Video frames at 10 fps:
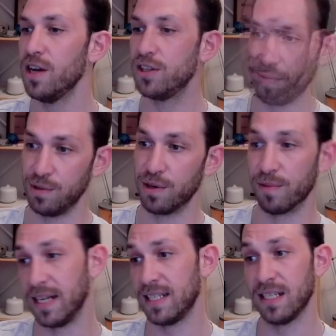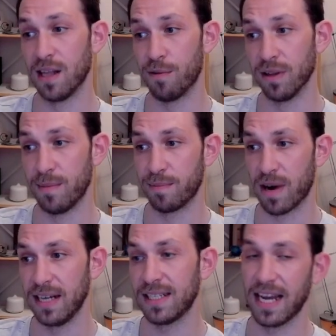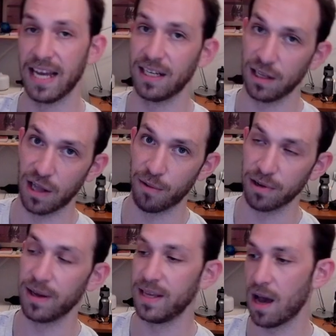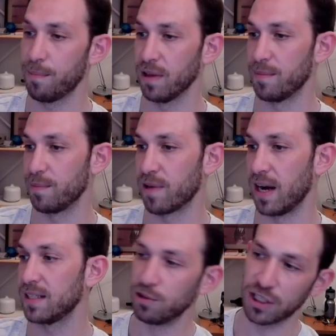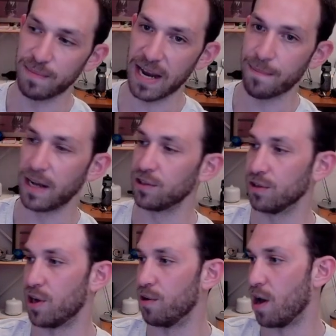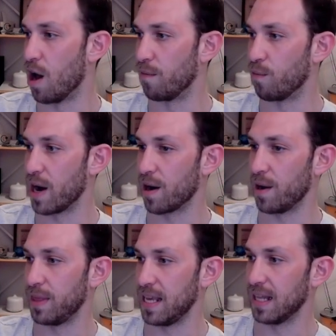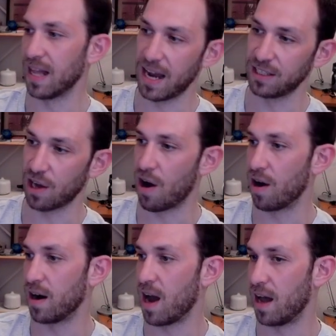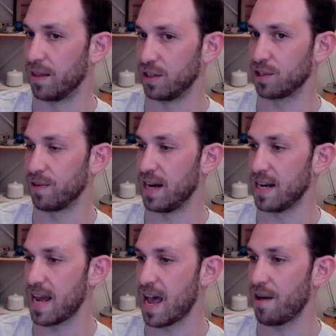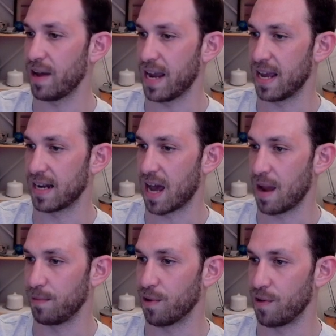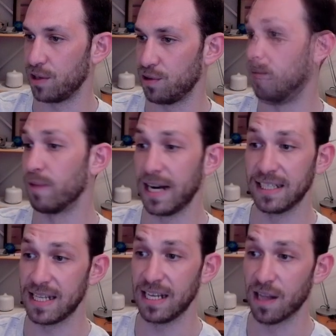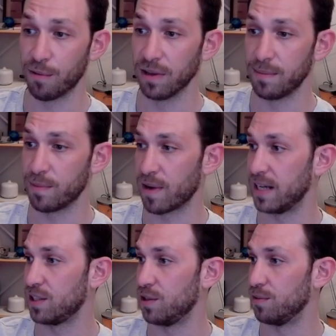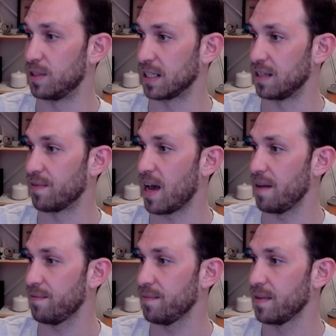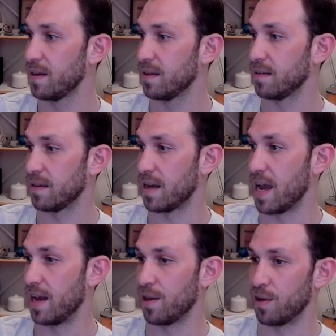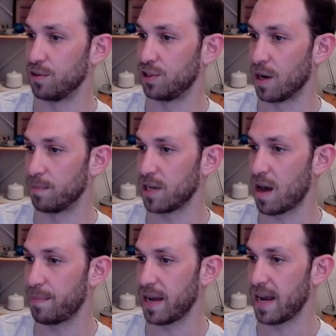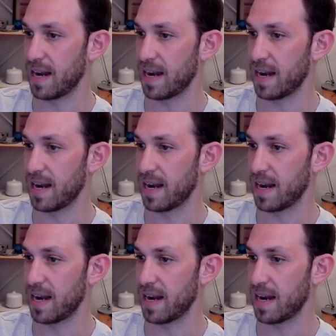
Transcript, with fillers: So you would raise the lower limit price and lower the upper limit price. Just make mental note of where the lines are on the screen now. And I'm going to raise the lower limit price to 65 and those jumped up. And